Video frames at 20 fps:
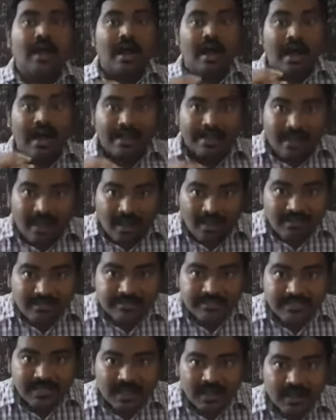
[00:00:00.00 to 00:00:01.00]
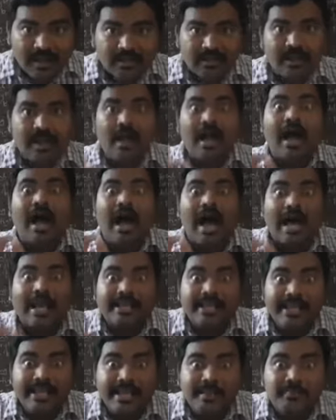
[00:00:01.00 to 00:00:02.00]
ions are
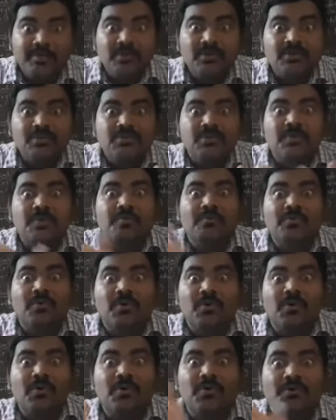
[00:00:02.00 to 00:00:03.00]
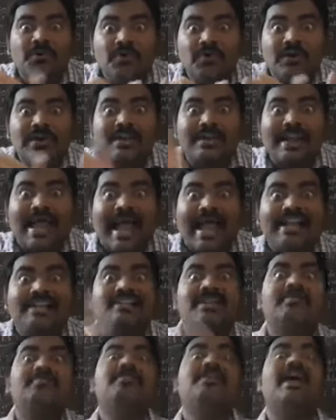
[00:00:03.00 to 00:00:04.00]
unable to move
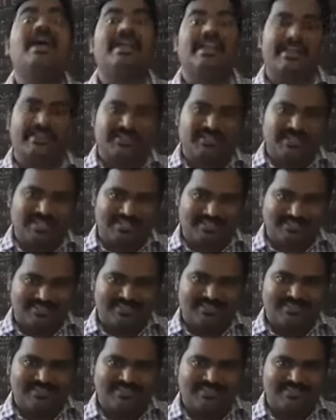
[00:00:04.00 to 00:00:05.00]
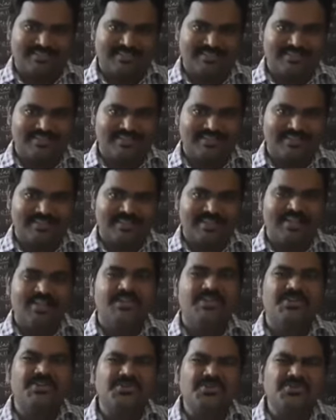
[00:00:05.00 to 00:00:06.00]
random directions
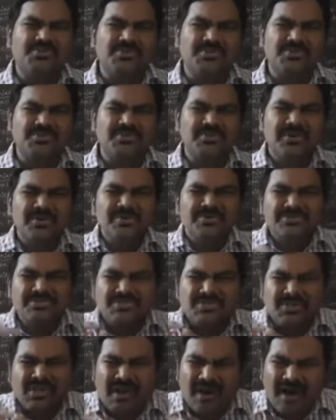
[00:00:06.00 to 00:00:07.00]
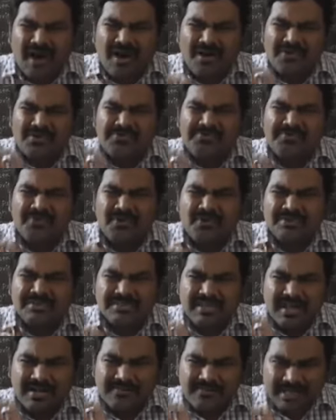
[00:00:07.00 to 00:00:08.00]
due to strong force
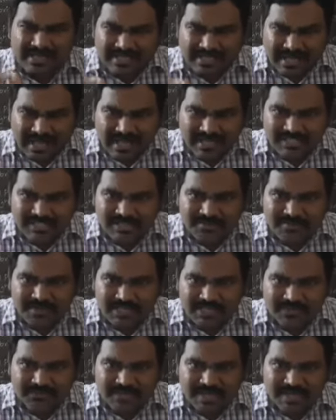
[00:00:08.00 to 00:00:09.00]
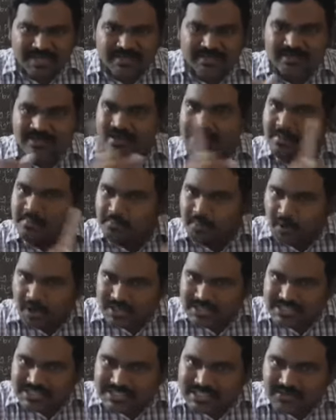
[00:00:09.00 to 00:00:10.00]
of attraction between
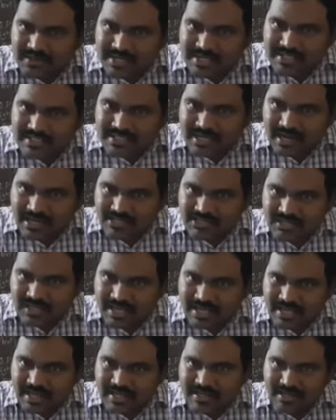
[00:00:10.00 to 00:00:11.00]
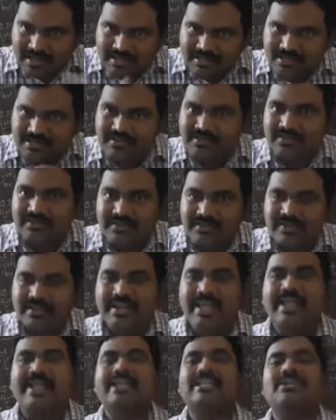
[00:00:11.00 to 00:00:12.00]
positively charged ion and
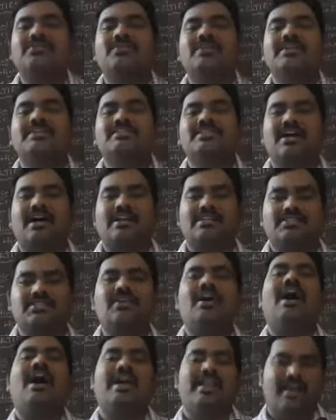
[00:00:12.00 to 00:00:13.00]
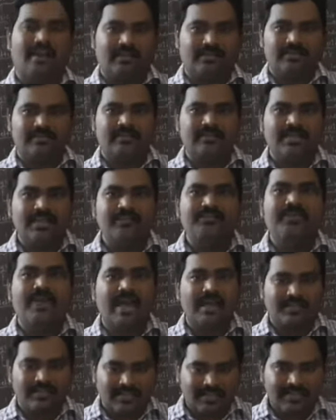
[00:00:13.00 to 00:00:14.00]
negatively charged ion. In
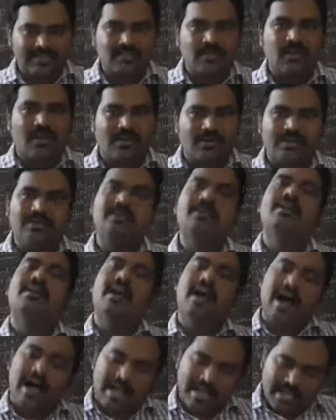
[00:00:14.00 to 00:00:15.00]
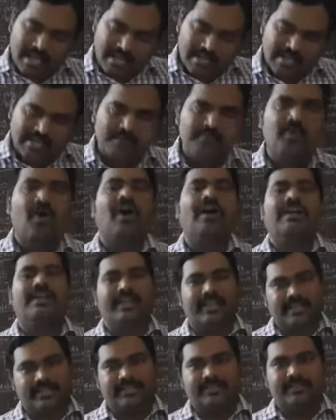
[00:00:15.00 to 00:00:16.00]
fact, that is called ionic
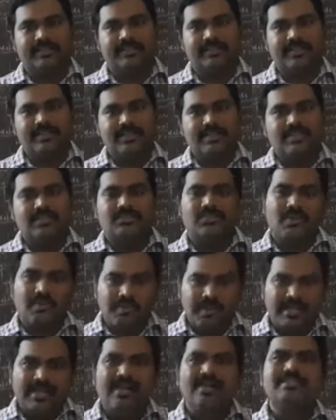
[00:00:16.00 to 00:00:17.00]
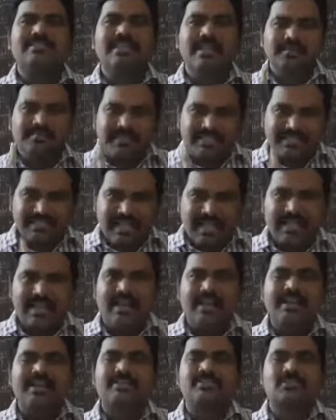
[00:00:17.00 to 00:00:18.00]
bonding. So, because of this
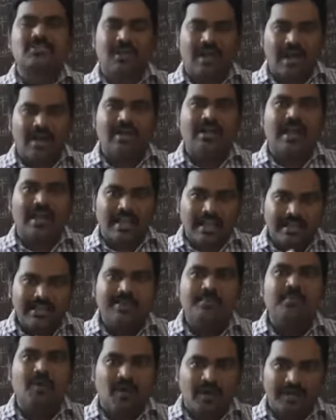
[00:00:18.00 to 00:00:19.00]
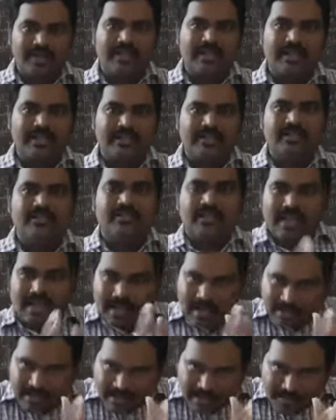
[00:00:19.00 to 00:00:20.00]
strong ionic bonding, they are
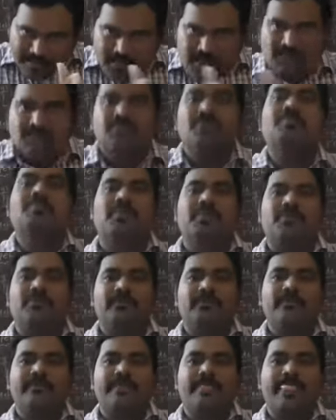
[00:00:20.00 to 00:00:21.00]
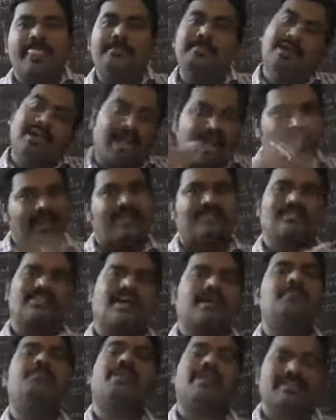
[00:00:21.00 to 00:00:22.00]
unable to move, but ions
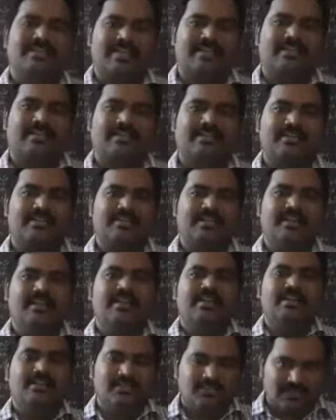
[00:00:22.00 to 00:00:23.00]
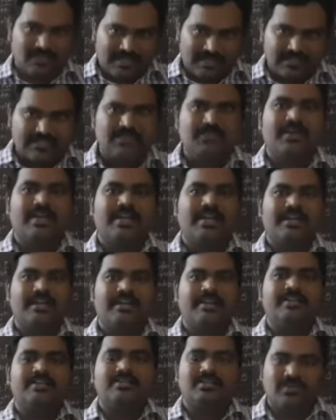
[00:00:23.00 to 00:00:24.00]
are present. So, that's why
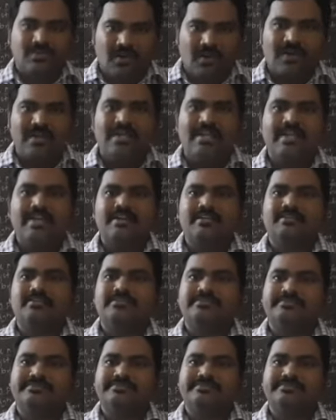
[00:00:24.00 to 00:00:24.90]
solid